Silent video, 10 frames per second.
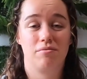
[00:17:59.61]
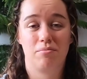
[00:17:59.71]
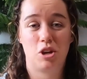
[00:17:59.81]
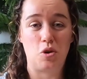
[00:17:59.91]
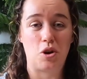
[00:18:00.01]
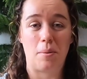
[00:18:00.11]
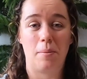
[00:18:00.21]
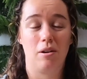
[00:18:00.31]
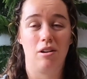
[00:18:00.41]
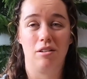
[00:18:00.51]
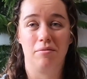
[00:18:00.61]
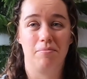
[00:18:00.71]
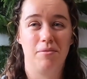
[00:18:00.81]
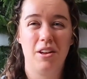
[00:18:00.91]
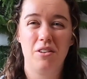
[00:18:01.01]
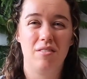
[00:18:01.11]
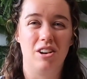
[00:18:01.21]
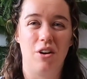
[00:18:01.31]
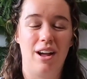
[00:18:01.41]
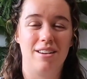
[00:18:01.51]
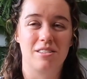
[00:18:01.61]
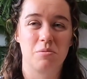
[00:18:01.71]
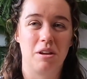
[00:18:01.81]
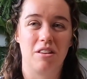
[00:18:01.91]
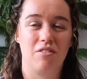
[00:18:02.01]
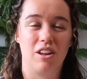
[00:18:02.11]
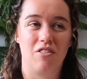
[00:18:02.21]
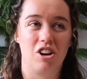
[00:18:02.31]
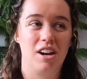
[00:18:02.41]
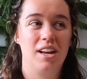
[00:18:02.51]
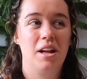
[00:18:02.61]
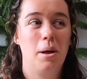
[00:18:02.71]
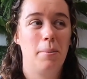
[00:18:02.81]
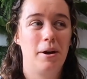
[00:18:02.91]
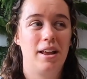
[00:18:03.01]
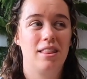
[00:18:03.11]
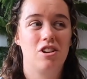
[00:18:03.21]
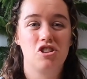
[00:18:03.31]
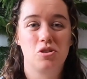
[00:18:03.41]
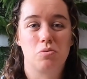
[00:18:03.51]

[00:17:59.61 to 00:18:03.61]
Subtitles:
cucumber. I don't even know how to explain the flavor, but they're just